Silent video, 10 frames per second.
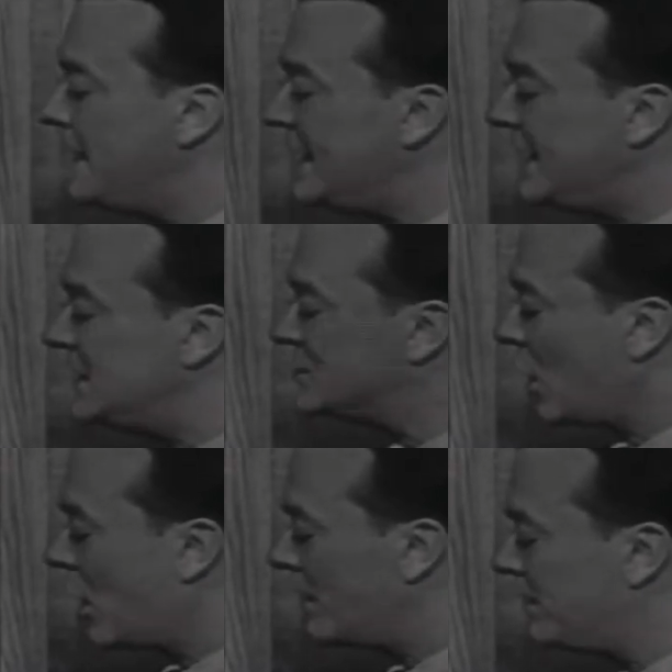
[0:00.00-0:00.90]
these
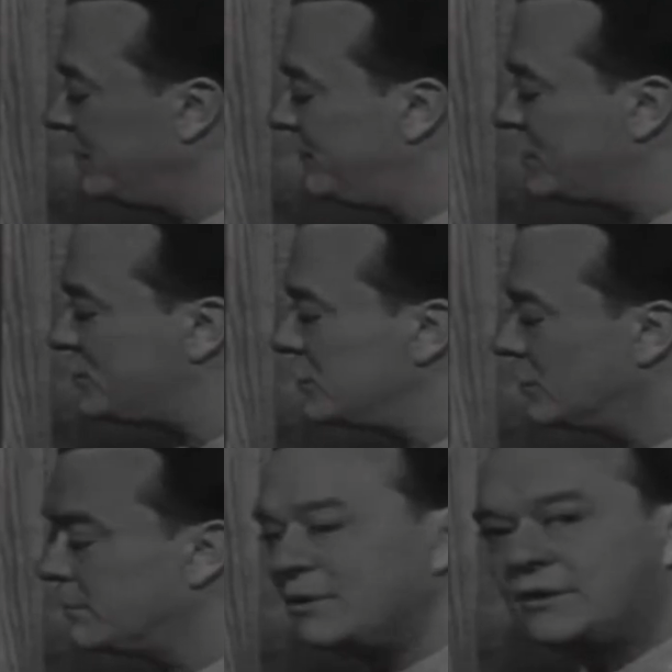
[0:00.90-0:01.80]
are
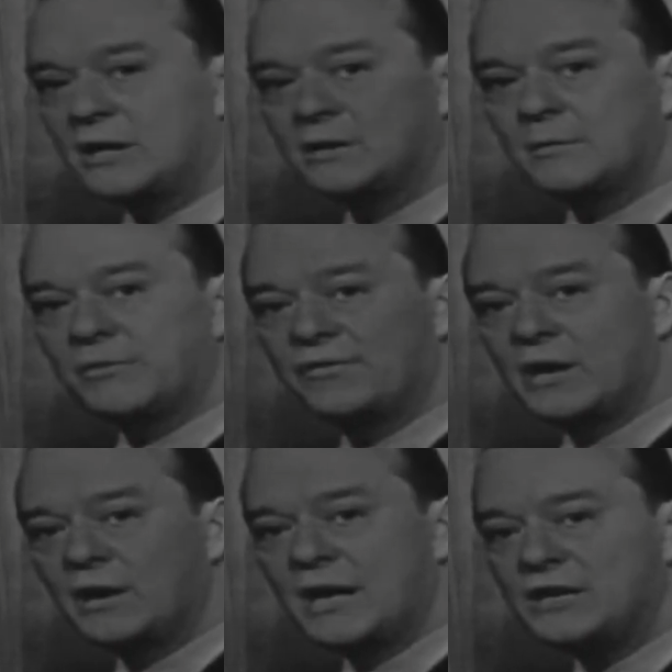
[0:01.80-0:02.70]
positional, predictable
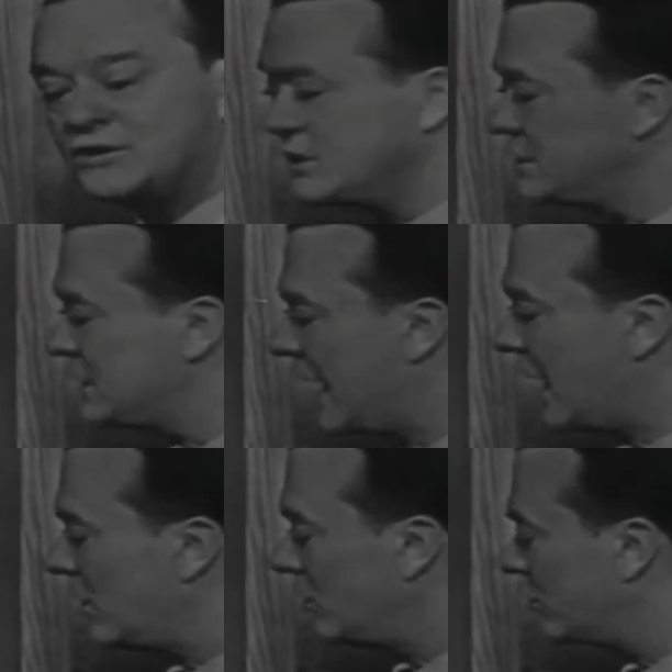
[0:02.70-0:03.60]
variations,
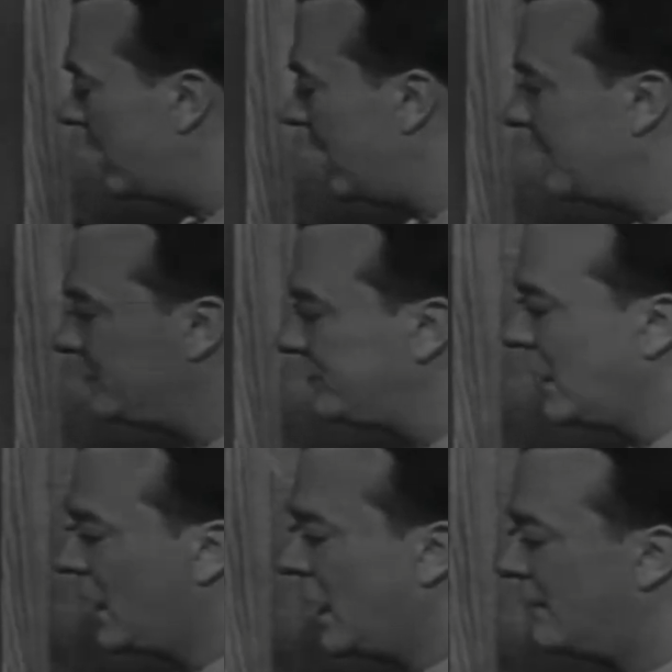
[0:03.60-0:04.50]
allographs,
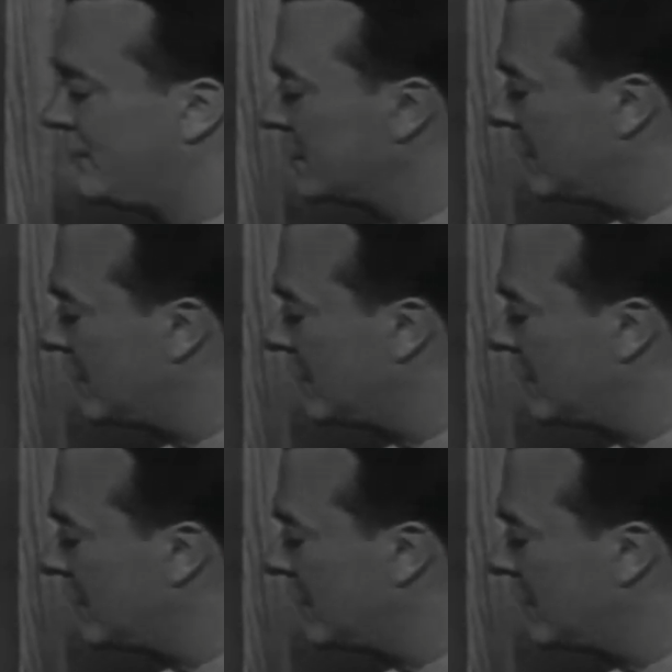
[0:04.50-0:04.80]
of the